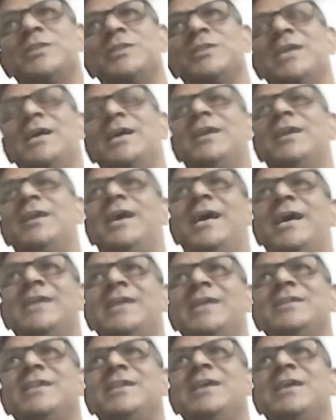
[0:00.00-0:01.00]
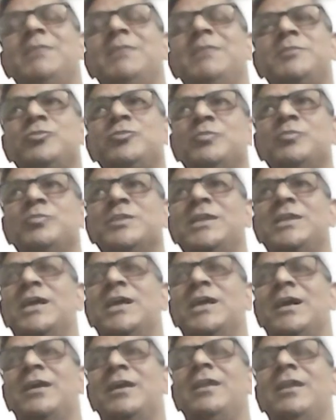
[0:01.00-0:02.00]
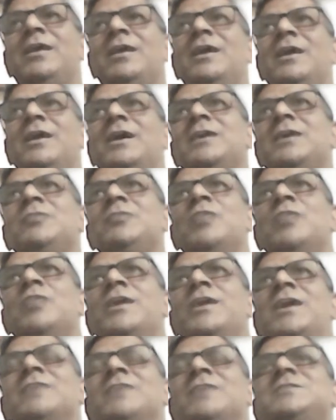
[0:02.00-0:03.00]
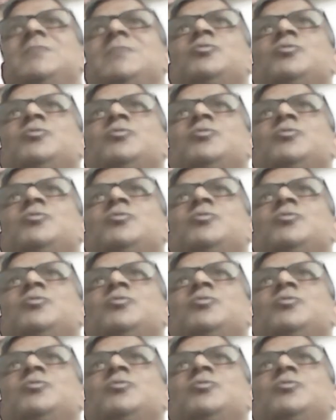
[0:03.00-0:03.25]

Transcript: be there and that he happened to be there, you had asked